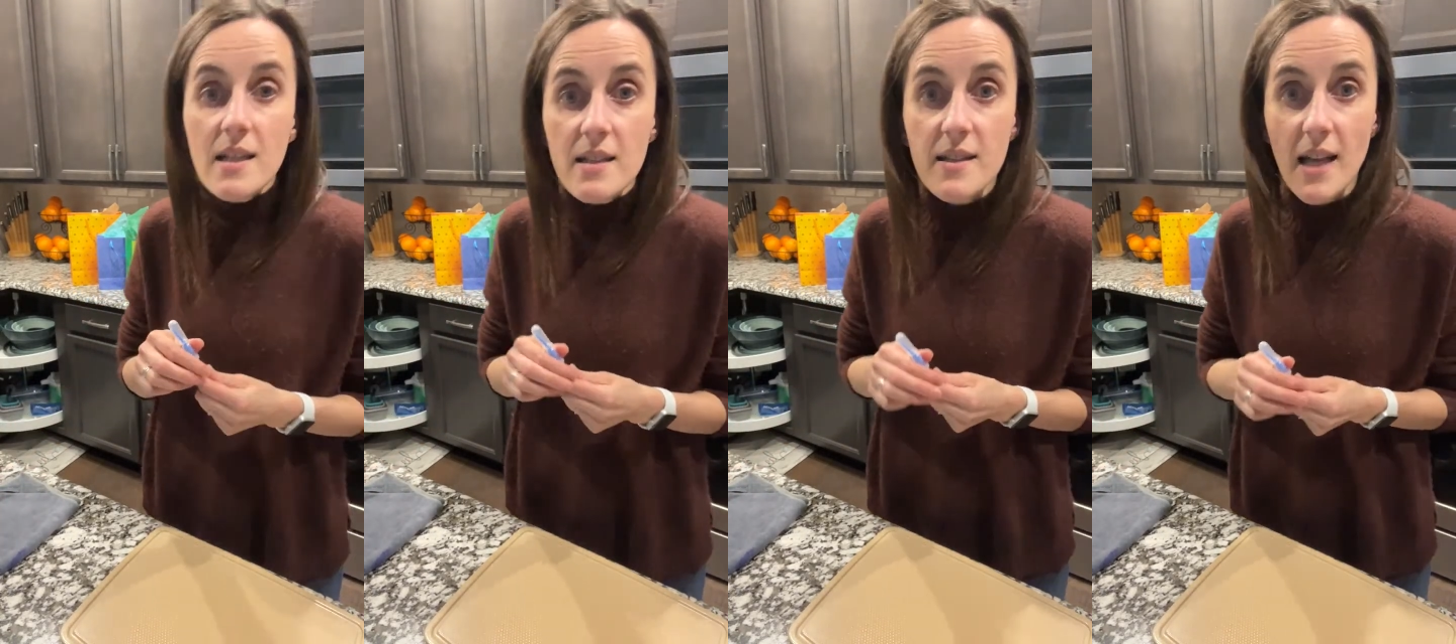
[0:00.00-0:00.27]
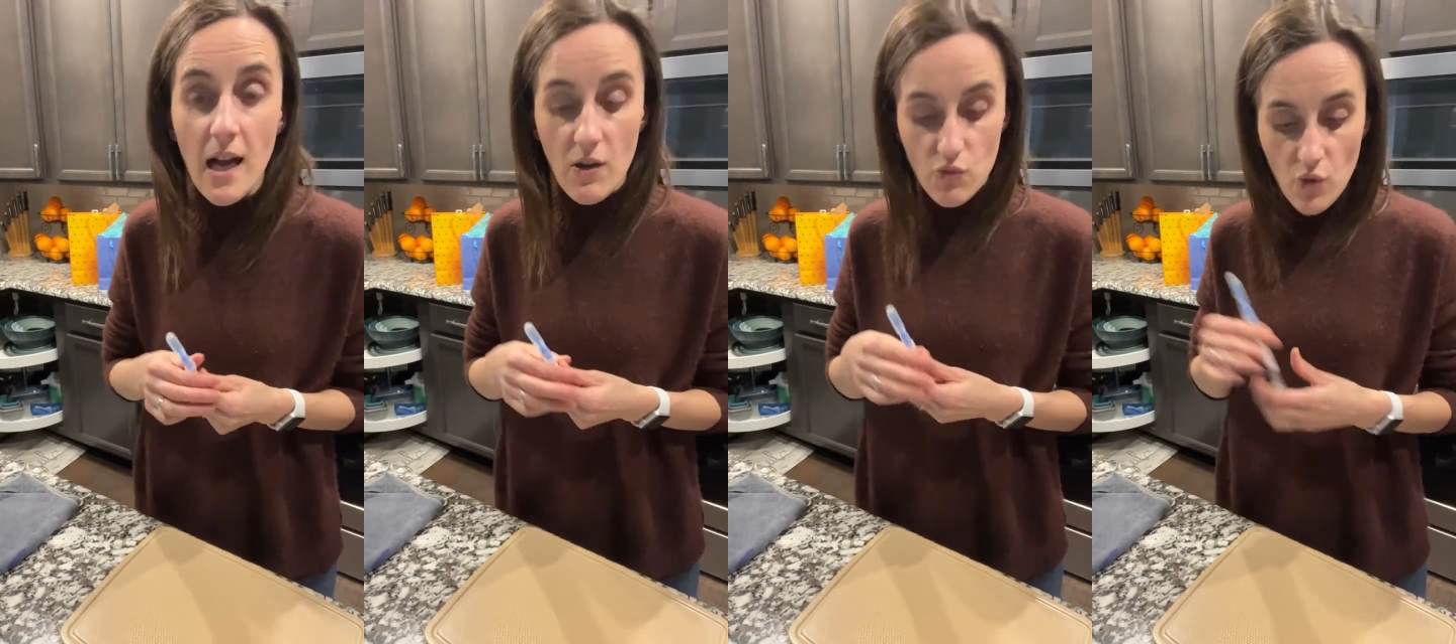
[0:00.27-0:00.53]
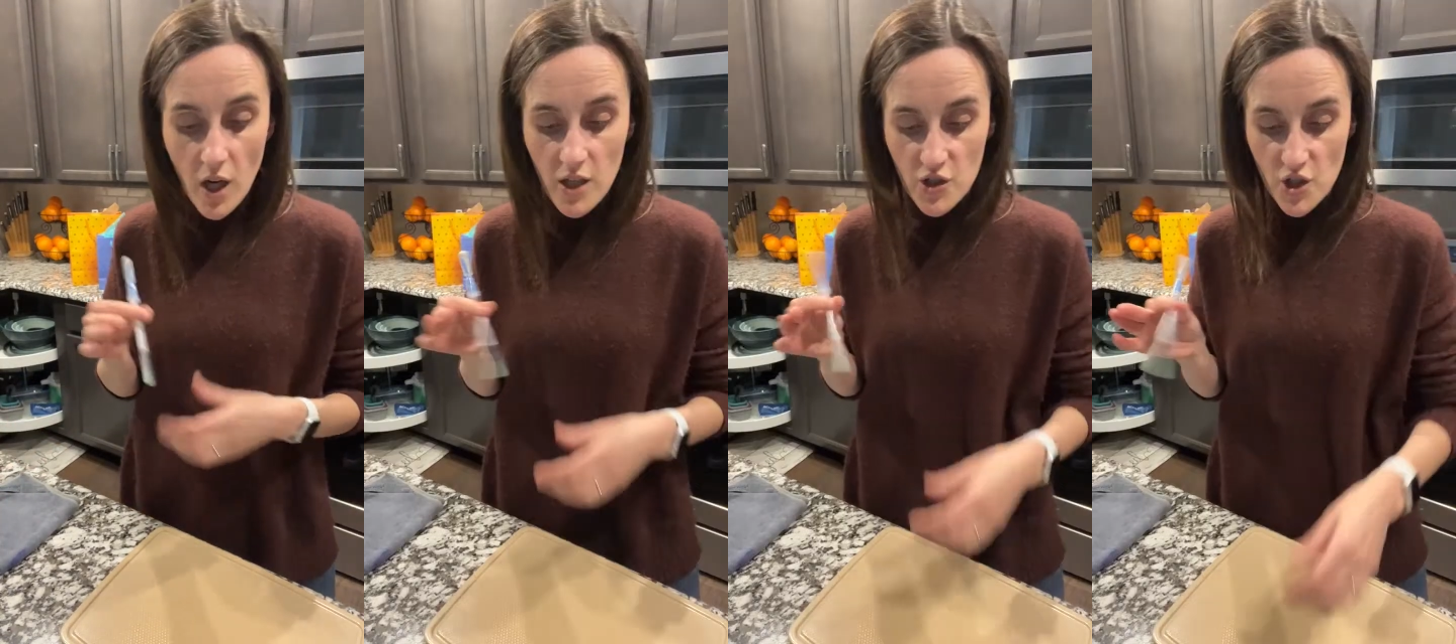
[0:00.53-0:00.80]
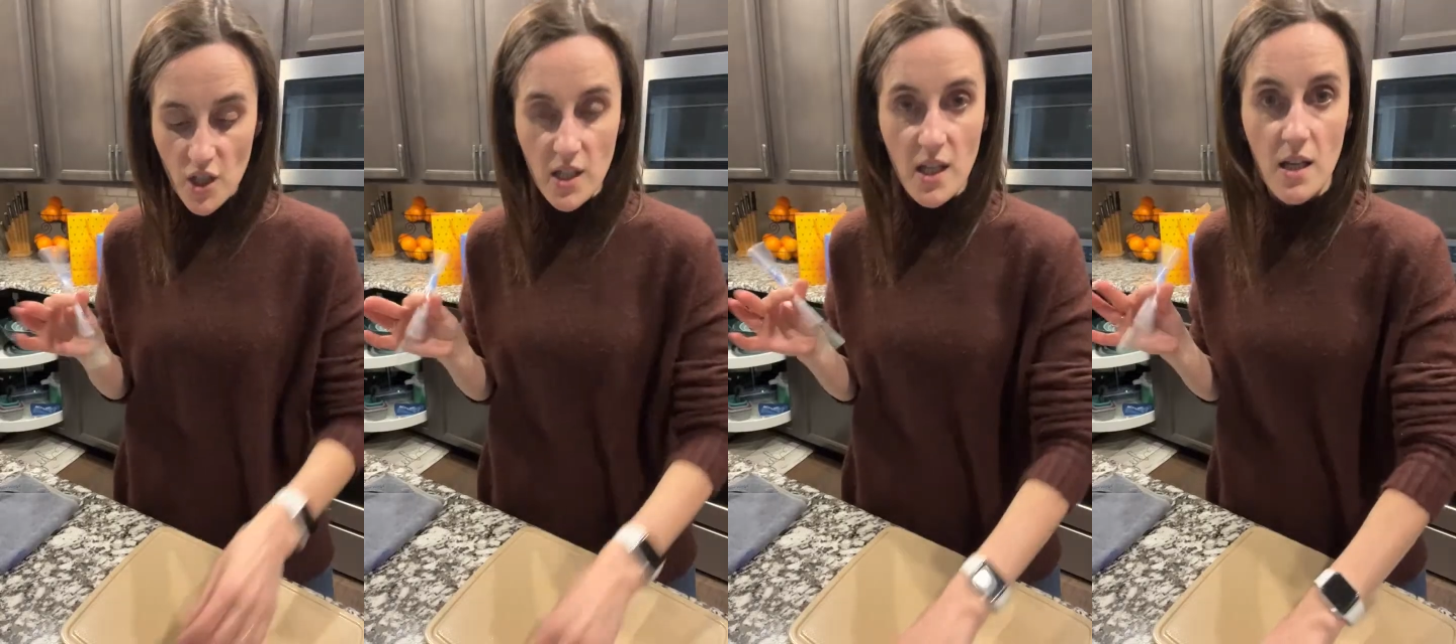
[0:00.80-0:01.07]
that raw
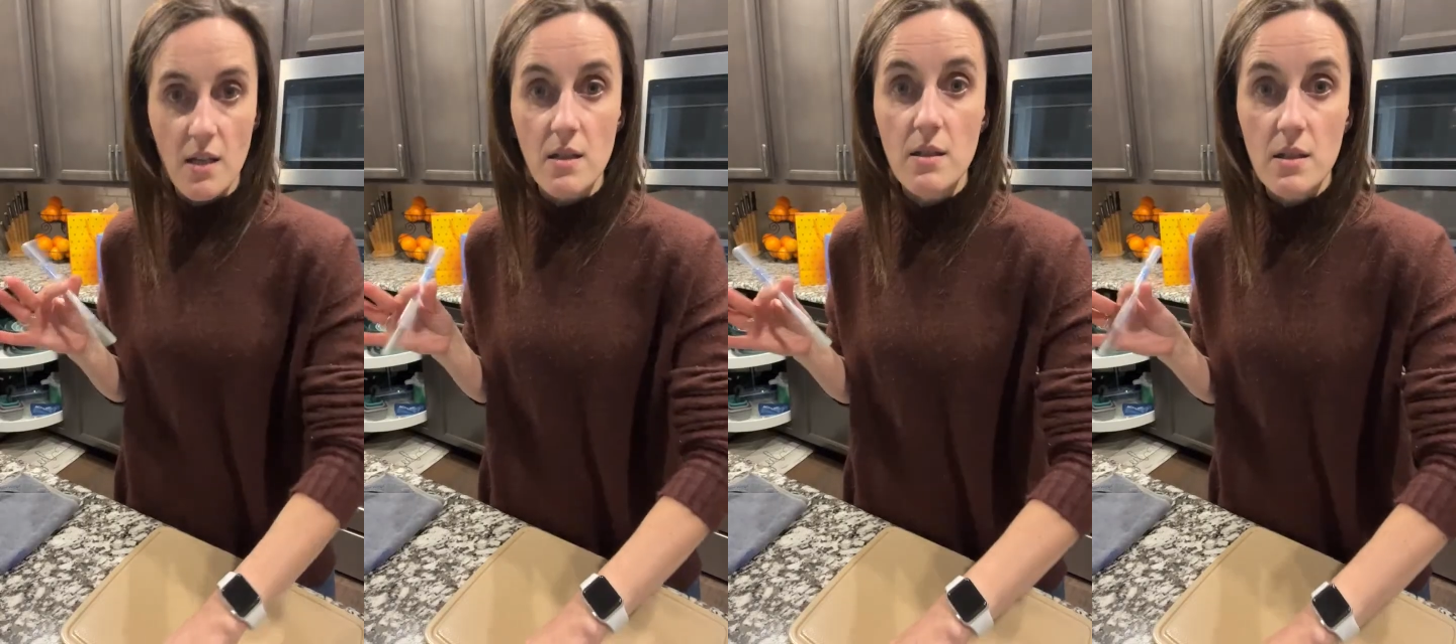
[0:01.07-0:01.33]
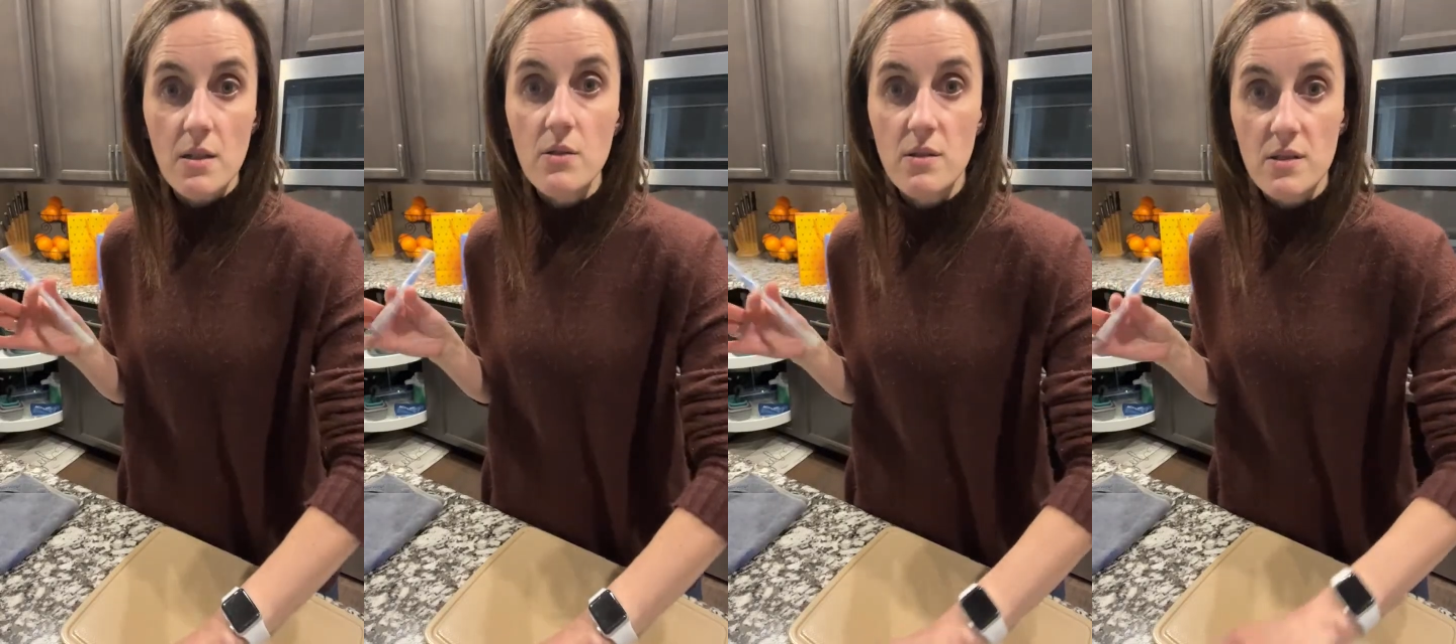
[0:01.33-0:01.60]
chicken?